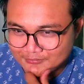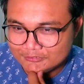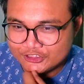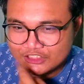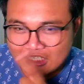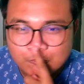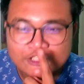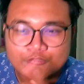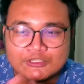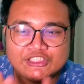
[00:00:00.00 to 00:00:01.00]
Sharpway
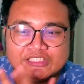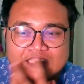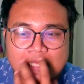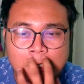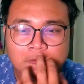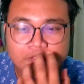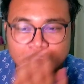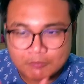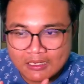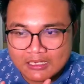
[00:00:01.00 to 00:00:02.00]
to sheet on
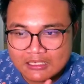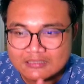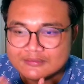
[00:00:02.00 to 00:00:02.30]
loba.